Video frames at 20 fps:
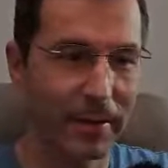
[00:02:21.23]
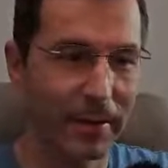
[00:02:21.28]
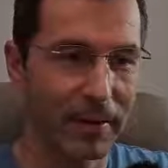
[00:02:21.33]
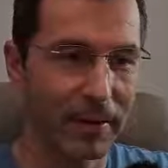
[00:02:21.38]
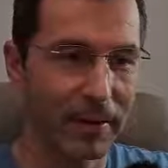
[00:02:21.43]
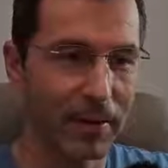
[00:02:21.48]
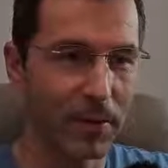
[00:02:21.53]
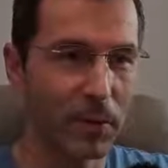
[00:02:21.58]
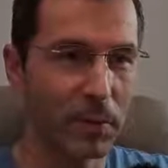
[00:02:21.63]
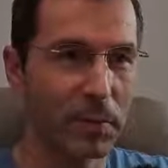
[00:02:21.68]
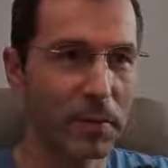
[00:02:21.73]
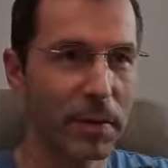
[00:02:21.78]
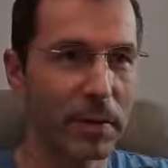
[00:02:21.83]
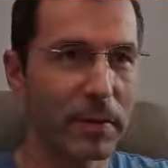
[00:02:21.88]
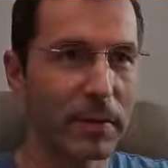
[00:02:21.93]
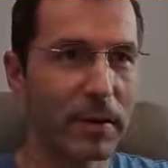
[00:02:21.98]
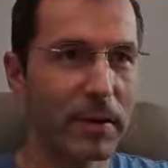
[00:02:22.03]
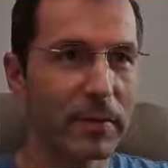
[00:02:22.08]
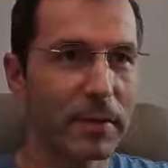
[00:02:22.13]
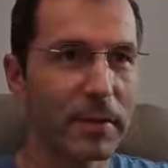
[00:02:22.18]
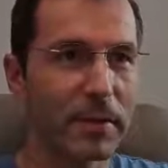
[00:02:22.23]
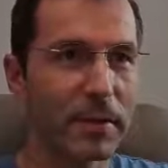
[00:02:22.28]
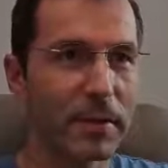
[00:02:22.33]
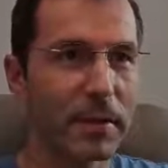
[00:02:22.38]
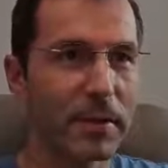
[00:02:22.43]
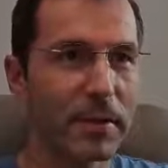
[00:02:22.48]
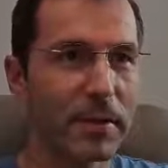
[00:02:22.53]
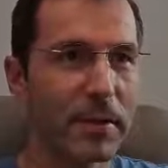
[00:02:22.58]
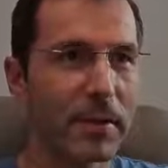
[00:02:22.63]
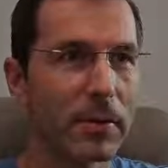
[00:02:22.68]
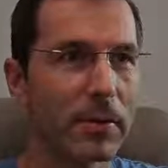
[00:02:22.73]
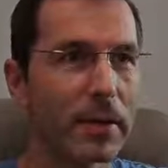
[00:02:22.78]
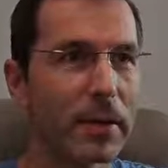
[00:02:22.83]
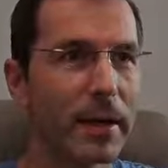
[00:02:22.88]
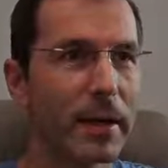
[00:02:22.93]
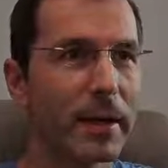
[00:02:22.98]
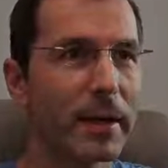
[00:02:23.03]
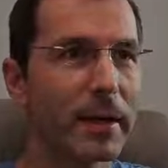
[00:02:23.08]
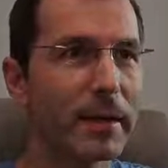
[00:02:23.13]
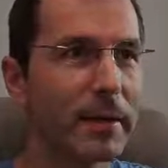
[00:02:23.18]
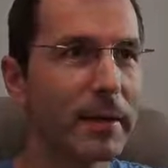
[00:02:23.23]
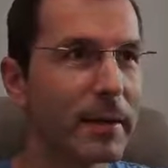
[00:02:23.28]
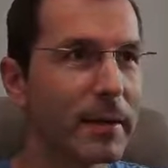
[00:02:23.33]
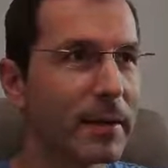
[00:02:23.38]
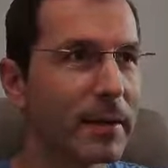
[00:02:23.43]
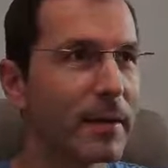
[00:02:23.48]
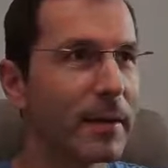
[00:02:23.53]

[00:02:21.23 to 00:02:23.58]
Hope that everything is okay.